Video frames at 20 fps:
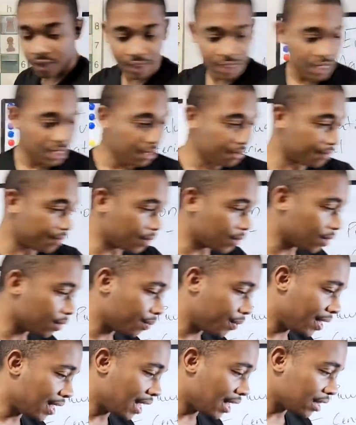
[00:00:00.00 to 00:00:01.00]
E4,
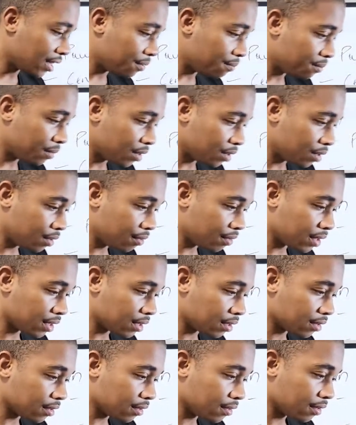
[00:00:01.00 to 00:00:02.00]
we got the moves,
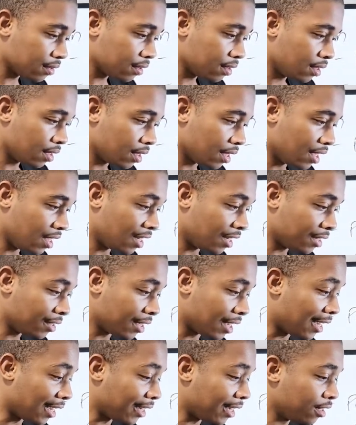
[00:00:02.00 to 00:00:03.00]
and I
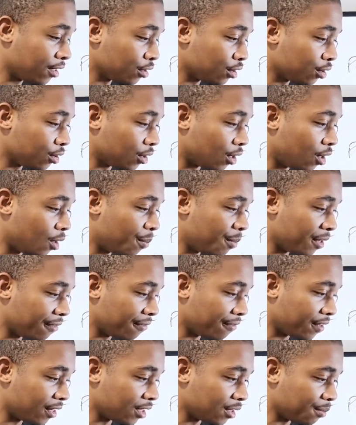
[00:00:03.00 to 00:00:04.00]
got to go through the opening
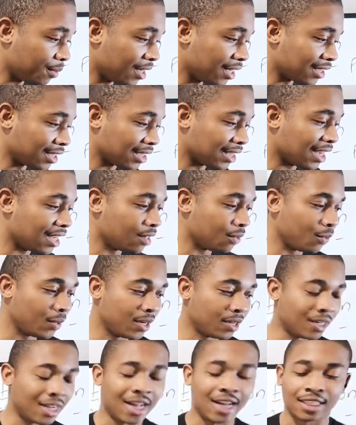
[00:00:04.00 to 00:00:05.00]
first because it's kind of
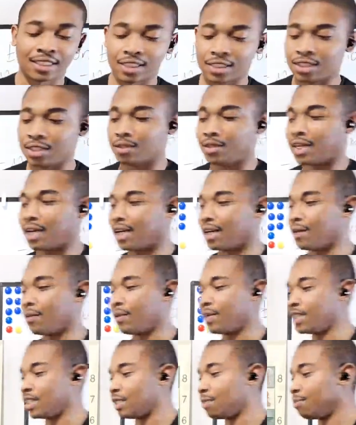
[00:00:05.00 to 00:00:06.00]
weird to ask you like
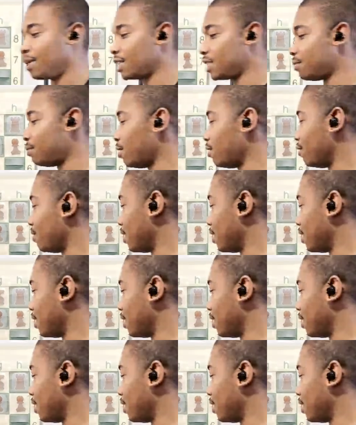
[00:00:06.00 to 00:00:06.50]
what is the best move